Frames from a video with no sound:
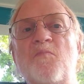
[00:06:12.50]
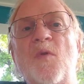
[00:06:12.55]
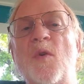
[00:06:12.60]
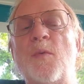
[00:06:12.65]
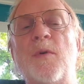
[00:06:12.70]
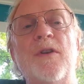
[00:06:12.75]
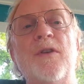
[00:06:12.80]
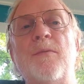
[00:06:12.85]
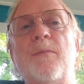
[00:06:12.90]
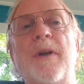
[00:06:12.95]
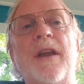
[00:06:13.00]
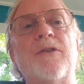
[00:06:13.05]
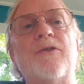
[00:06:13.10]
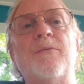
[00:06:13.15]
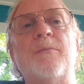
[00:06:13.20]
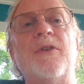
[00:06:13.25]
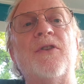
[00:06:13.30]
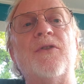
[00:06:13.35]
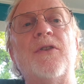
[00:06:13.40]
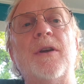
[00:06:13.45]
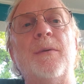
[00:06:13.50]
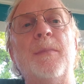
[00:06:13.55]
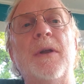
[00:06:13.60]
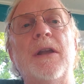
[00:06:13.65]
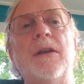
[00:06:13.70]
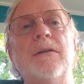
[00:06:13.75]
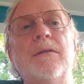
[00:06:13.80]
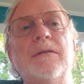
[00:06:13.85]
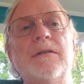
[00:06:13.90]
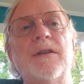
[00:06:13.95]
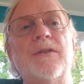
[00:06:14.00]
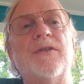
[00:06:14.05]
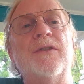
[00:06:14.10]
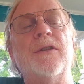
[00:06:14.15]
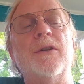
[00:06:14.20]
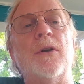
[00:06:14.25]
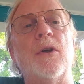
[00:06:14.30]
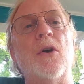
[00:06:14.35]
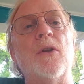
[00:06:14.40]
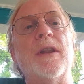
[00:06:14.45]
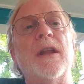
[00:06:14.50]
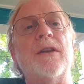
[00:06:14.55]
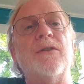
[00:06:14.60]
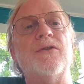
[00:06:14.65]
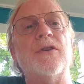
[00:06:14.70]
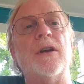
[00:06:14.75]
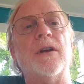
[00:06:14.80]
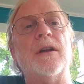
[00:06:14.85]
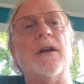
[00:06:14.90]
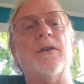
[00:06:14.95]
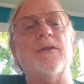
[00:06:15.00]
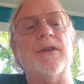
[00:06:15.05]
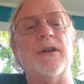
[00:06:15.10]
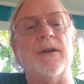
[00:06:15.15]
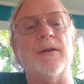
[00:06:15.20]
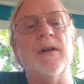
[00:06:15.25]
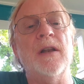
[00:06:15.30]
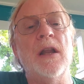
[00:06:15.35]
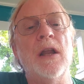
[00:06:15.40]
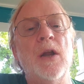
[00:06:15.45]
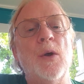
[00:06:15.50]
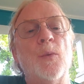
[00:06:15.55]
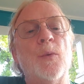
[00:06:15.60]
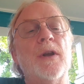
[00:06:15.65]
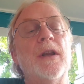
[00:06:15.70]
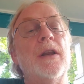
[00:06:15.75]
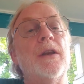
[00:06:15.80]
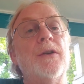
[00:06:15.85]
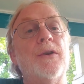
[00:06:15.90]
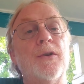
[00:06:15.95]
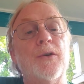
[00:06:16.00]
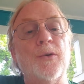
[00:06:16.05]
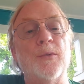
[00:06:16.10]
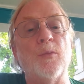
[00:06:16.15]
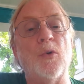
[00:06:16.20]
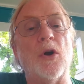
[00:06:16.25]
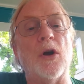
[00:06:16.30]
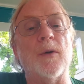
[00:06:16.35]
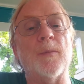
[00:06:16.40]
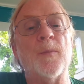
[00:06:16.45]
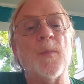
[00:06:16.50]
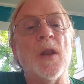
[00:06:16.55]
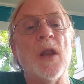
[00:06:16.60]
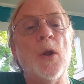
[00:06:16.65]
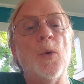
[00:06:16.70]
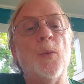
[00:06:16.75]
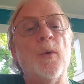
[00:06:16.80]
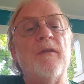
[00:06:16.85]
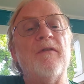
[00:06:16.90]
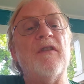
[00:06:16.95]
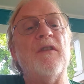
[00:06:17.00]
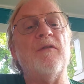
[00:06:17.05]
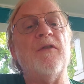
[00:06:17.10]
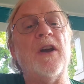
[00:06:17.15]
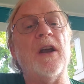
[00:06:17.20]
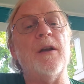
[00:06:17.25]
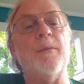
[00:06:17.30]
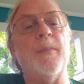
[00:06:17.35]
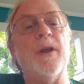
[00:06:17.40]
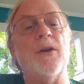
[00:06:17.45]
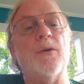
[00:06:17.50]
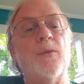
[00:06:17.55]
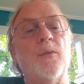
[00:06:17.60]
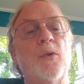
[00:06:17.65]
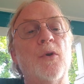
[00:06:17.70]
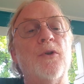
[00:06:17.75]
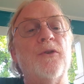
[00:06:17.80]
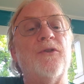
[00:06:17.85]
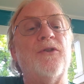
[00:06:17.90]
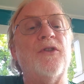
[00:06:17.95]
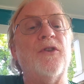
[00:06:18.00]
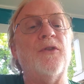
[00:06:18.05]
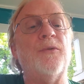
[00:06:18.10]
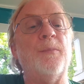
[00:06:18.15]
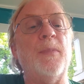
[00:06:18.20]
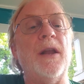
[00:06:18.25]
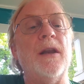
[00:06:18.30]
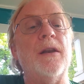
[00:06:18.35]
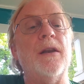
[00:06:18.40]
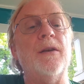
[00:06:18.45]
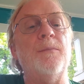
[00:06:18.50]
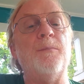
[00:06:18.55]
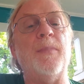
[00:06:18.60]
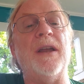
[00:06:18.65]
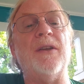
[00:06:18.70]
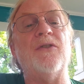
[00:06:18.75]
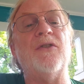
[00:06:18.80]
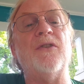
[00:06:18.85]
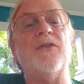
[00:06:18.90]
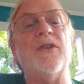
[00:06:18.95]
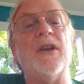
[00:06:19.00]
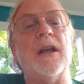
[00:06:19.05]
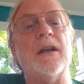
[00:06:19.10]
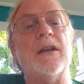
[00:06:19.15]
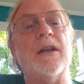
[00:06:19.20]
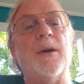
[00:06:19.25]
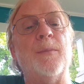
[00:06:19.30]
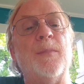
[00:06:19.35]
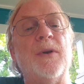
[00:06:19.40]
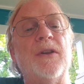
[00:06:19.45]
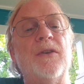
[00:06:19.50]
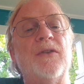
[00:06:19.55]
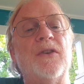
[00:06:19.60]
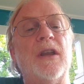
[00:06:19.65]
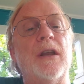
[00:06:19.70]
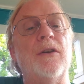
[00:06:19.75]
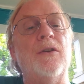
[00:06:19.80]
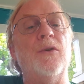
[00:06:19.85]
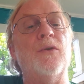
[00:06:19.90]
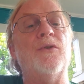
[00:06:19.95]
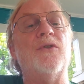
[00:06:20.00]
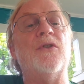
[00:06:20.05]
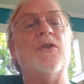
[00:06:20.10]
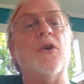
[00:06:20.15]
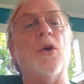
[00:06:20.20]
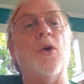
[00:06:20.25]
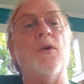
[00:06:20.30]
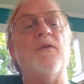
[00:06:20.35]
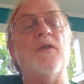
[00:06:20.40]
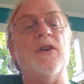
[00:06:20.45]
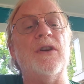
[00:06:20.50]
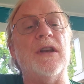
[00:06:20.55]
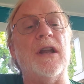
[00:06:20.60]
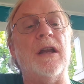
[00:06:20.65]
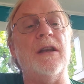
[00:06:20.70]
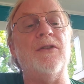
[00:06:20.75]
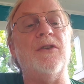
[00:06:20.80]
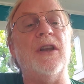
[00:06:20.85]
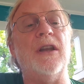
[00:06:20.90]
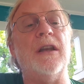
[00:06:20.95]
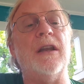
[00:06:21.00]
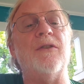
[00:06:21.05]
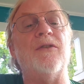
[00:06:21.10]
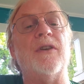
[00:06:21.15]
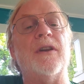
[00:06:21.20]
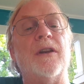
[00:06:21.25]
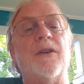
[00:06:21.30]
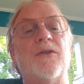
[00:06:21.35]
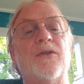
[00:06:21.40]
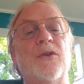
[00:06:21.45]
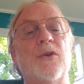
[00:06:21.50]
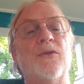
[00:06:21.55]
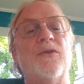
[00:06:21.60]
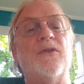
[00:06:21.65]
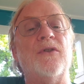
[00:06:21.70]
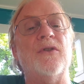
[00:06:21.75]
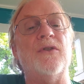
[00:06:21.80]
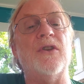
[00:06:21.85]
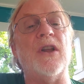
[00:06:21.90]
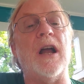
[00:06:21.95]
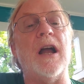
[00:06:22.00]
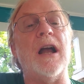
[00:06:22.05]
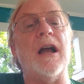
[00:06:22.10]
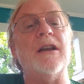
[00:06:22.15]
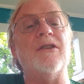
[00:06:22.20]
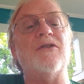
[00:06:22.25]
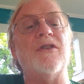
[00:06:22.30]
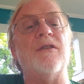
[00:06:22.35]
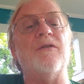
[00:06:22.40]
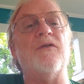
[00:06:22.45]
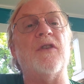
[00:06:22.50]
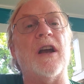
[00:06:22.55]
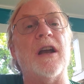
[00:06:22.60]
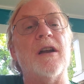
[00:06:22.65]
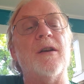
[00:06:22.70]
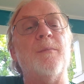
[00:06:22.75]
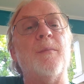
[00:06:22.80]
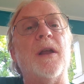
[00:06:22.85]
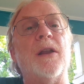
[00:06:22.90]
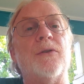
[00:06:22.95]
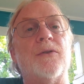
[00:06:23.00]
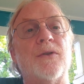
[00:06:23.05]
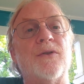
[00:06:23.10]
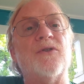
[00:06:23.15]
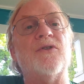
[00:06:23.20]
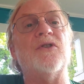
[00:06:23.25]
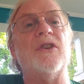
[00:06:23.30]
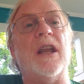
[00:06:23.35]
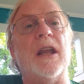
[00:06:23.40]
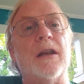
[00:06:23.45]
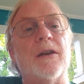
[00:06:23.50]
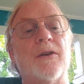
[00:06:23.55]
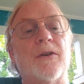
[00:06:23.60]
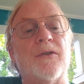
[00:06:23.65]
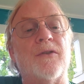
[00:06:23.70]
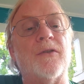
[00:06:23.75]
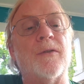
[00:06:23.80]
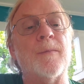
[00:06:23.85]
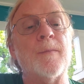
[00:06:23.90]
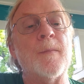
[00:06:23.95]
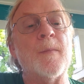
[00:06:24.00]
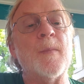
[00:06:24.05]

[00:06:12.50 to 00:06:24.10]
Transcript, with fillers: when the measurements come in, there's still all that junk out there. We need to do more. With environmental rules suspended, pesticide companies can use COVID-19 as an excuse to dodge environmental standards.